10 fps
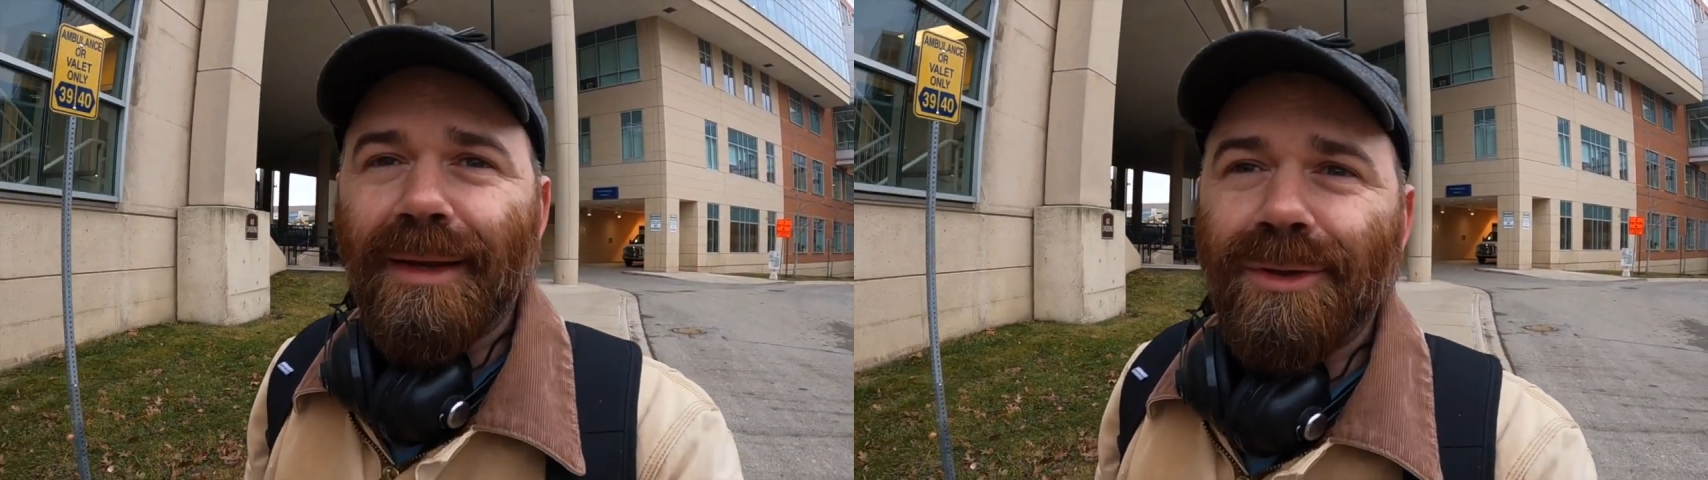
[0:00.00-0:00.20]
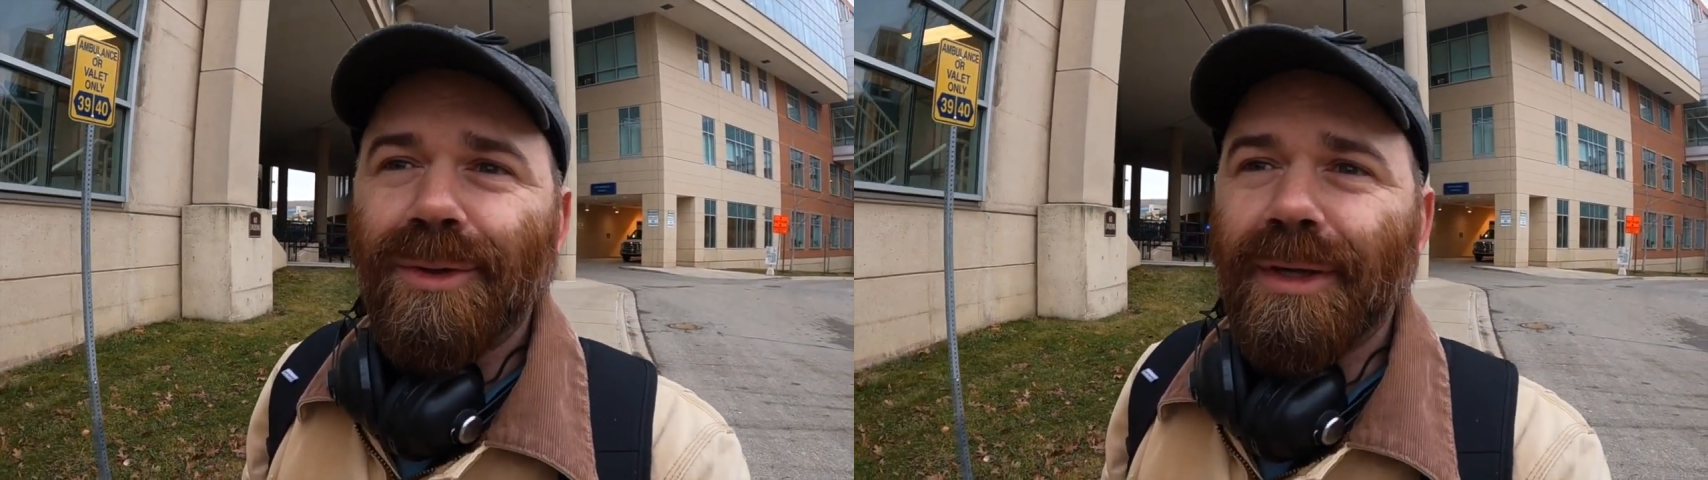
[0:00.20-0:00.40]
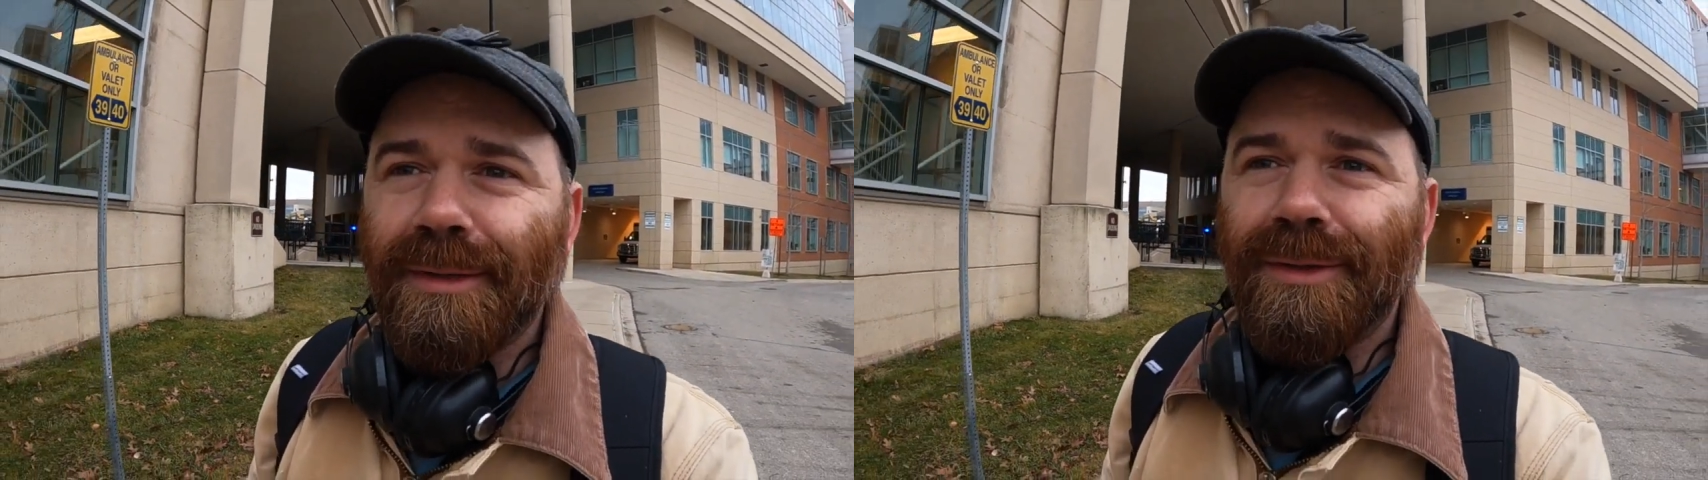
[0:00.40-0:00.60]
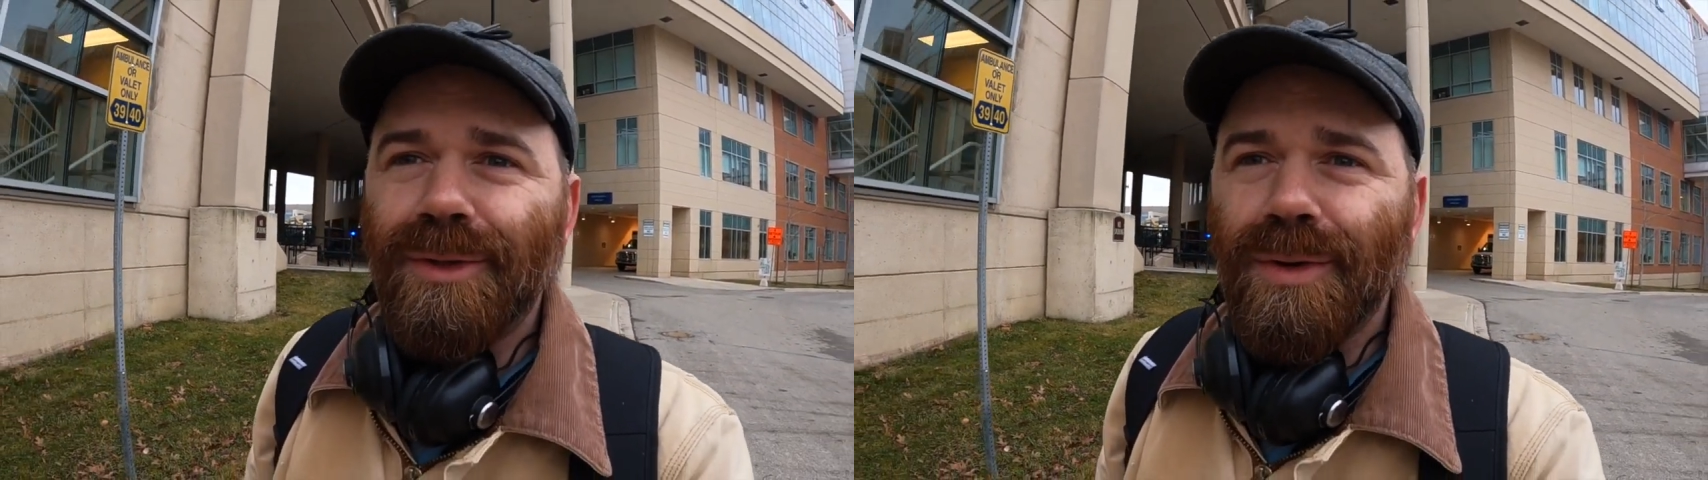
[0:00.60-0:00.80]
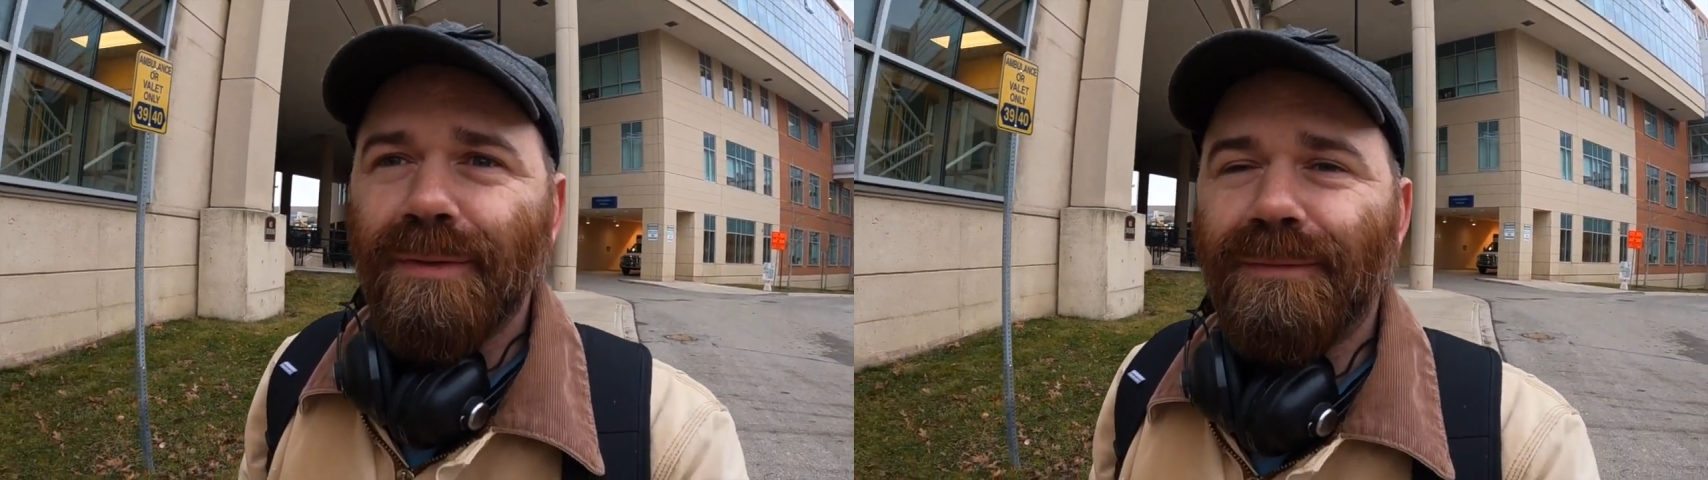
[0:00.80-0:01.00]
and you can
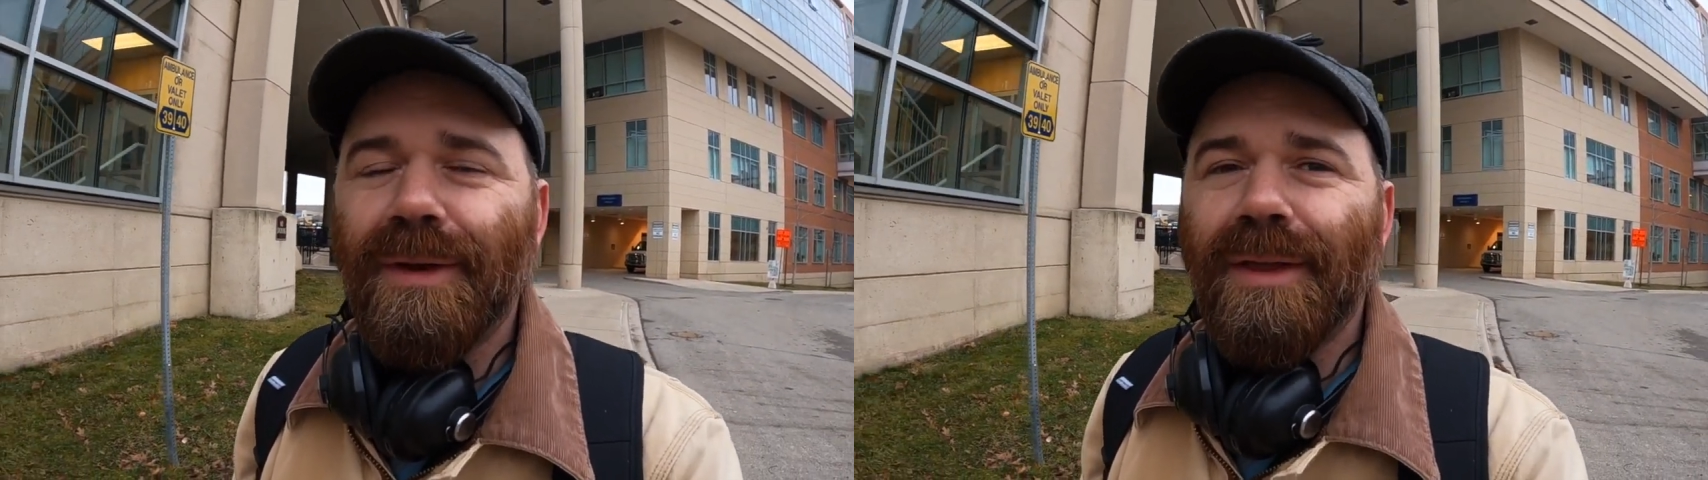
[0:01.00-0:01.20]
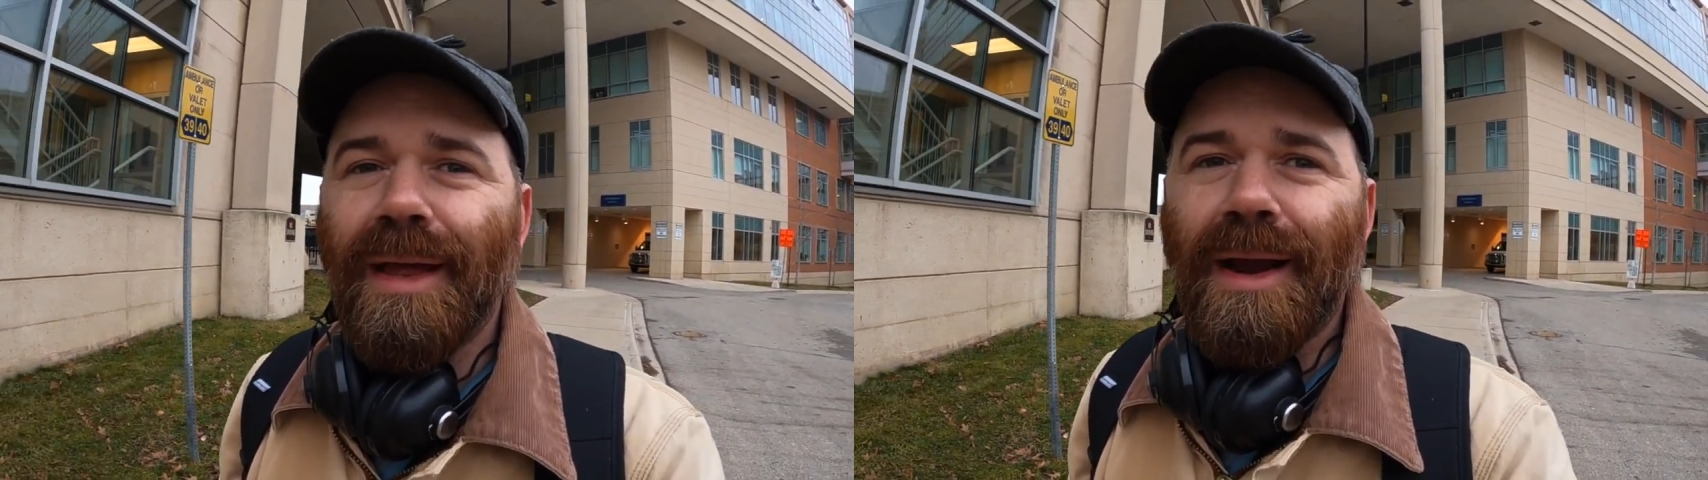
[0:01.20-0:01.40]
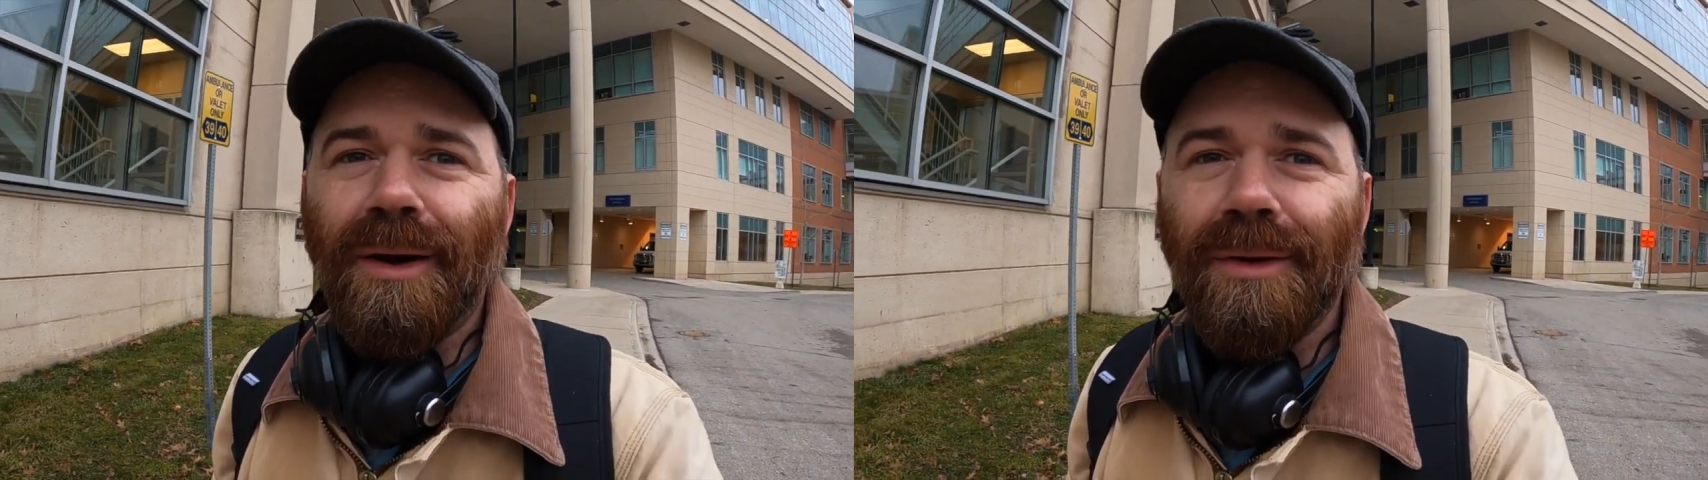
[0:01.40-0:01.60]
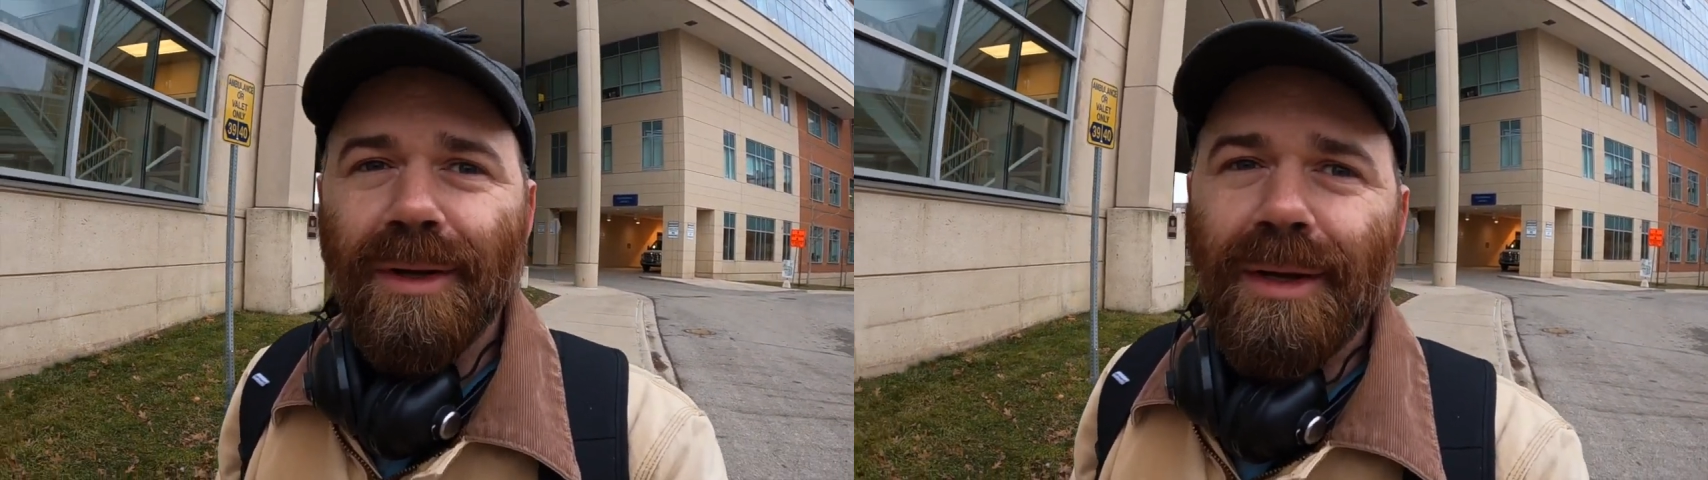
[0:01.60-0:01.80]
figure that out.